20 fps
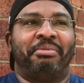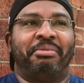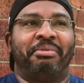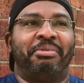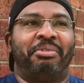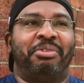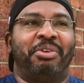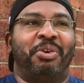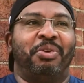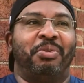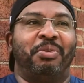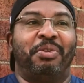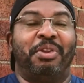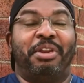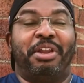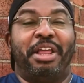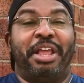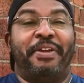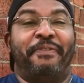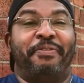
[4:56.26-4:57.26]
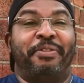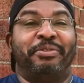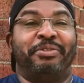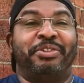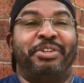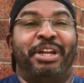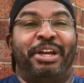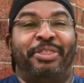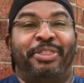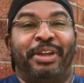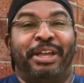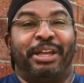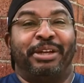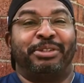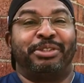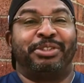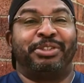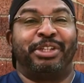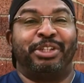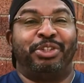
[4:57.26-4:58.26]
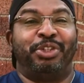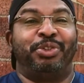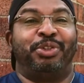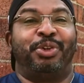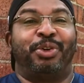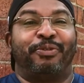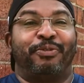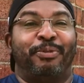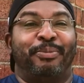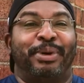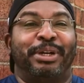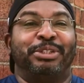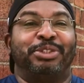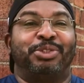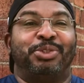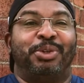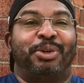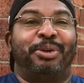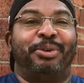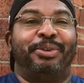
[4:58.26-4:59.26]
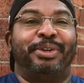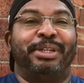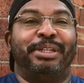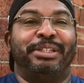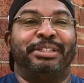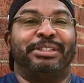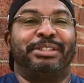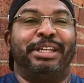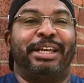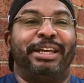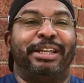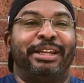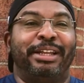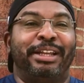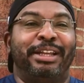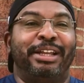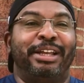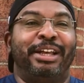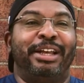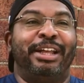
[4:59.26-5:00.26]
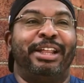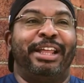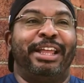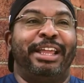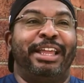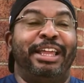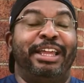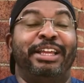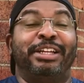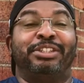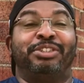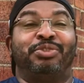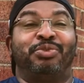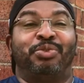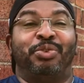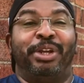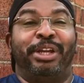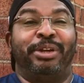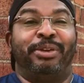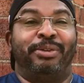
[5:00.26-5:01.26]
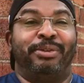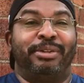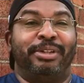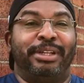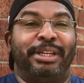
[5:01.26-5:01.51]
So if there's nothing else that you took from my story, is that He is real.